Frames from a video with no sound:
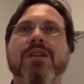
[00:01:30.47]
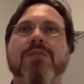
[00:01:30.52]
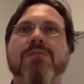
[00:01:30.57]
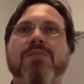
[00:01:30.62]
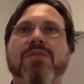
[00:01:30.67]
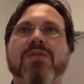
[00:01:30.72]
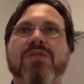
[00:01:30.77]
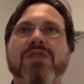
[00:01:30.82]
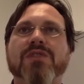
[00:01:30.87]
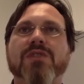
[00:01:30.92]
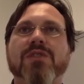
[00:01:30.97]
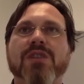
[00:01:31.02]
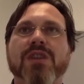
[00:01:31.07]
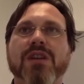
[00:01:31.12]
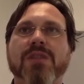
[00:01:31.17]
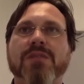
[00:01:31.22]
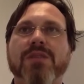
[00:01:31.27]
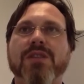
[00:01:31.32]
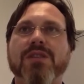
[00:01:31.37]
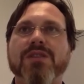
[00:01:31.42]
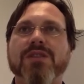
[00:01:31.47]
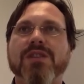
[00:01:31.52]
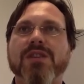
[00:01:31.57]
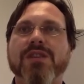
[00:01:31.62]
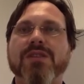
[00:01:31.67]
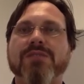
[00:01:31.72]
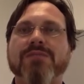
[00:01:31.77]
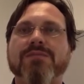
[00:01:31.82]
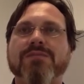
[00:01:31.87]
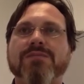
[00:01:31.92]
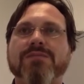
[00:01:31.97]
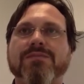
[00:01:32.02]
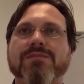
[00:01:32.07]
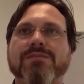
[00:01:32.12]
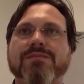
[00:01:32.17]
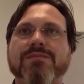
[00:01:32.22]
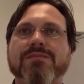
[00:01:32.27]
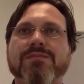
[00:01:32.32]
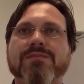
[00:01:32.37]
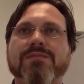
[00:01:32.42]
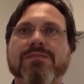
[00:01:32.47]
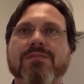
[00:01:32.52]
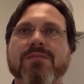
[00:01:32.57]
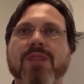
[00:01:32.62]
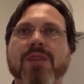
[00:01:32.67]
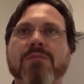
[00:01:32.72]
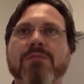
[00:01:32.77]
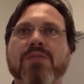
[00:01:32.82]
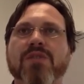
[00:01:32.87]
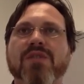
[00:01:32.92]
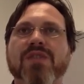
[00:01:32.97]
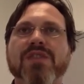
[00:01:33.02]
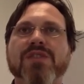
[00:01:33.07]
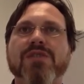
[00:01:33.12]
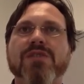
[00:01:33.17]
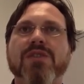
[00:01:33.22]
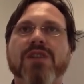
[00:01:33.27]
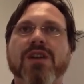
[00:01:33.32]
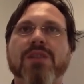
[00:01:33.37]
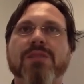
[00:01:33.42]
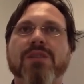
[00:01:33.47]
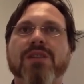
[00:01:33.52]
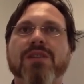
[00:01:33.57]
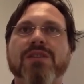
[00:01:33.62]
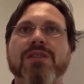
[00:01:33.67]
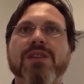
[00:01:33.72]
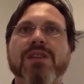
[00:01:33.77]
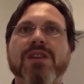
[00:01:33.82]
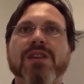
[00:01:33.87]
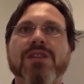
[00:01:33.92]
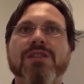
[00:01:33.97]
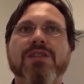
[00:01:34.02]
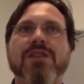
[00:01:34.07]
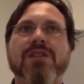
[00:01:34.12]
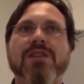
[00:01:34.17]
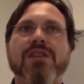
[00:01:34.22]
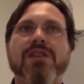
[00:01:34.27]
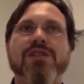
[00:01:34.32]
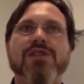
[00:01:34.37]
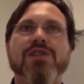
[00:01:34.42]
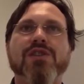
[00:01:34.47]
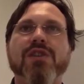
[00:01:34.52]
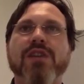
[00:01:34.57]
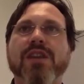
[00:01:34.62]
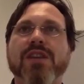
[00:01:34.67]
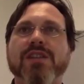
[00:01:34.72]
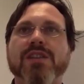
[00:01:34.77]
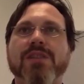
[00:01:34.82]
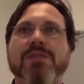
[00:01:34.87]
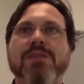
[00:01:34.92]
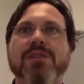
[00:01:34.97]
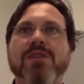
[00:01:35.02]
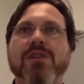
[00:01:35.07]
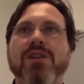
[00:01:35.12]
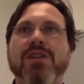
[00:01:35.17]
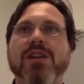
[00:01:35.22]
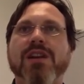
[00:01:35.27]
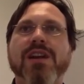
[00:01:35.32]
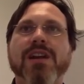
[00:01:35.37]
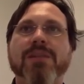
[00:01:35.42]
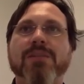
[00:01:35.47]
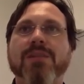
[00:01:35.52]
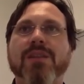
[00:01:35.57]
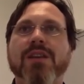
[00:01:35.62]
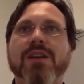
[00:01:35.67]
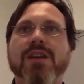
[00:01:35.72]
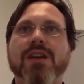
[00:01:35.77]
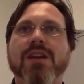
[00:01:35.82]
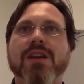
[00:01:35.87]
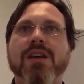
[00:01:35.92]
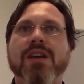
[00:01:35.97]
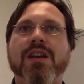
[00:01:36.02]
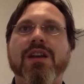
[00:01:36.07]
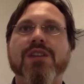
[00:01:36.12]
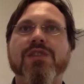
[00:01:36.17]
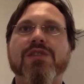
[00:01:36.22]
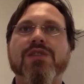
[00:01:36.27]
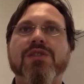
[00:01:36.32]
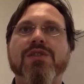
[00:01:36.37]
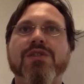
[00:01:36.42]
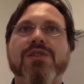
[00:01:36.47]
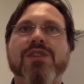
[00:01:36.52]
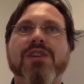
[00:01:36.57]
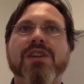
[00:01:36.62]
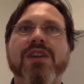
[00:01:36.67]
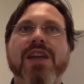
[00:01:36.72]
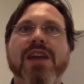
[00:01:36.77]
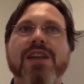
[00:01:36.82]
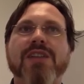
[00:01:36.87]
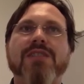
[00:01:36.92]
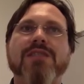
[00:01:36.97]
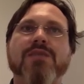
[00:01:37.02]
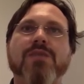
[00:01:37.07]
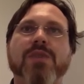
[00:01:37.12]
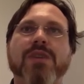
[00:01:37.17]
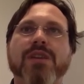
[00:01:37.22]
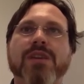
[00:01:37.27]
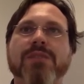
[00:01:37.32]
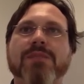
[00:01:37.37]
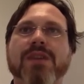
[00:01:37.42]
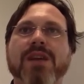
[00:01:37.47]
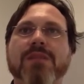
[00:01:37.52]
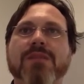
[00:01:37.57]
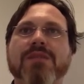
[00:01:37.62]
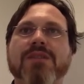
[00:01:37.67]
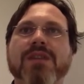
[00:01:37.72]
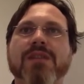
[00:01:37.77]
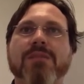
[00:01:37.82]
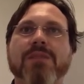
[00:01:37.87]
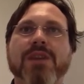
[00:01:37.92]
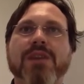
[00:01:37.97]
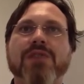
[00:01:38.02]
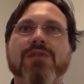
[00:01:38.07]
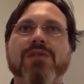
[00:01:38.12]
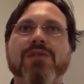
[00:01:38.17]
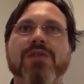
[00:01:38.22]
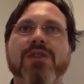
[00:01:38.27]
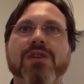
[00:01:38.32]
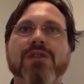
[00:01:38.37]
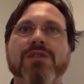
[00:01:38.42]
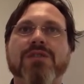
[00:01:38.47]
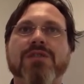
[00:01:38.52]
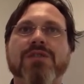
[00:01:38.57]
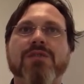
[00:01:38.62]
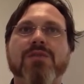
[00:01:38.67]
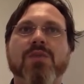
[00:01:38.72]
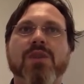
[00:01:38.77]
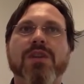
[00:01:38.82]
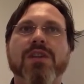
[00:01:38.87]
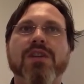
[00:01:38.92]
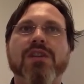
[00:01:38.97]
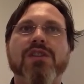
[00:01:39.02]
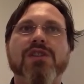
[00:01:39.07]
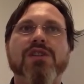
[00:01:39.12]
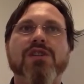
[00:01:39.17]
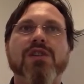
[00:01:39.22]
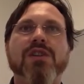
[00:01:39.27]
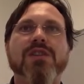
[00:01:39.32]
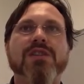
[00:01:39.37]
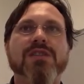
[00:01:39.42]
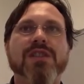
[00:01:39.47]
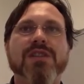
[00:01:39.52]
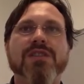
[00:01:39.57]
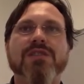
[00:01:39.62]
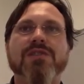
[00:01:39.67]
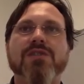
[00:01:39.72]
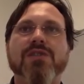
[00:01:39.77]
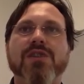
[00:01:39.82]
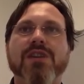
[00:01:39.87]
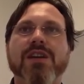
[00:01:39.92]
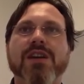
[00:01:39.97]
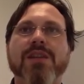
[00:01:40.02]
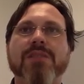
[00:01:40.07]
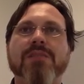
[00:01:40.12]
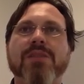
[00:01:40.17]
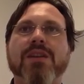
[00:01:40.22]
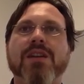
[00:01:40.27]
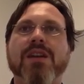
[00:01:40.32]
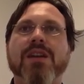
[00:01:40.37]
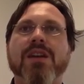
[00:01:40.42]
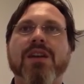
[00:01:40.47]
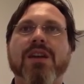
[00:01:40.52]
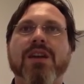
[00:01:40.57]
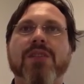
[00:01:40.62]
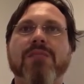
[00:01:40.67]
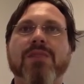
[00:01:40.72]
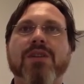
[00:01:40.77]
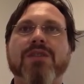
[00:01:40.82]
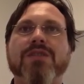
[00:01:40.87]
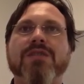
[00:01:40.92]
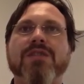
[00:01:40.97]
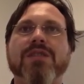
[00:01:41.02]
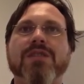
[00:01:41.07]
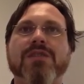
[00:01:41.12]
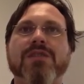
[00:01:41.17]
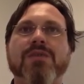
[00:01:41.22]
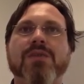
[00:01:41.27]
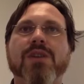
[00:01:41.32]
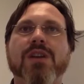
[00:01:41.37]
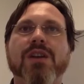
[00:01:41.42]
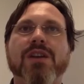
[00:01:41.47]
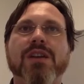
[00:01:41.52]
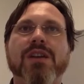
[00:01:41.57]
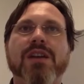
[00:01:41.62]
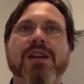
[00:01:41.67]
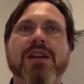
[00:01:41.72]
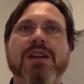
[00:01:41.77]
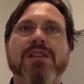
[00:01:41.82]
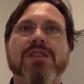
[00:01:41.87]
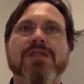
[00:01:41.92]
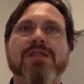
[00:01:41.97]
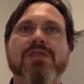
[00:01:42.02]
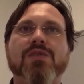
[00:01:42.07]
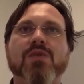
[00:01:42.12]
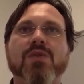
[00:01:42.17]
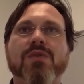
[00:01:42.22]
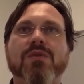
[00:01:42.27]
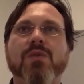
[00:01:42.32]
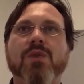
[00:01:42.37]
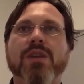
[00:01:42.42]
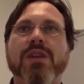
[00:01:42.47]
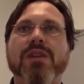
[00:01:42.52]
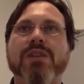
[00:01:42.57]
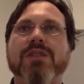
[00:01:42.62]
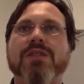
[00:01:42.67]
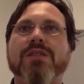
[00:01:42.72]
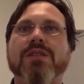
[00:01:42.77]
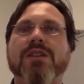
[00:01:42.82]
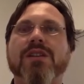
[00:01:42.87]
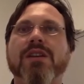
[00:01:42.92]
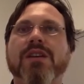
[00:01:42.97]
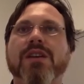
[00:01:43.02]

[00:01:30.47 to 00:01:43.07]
Provisional liability. Provisional liability is not the insurer accepting your claim. It ensures you can access weekly payments and medical costs while the insurer assesses your claim. At most, this will only last for 12 weeks.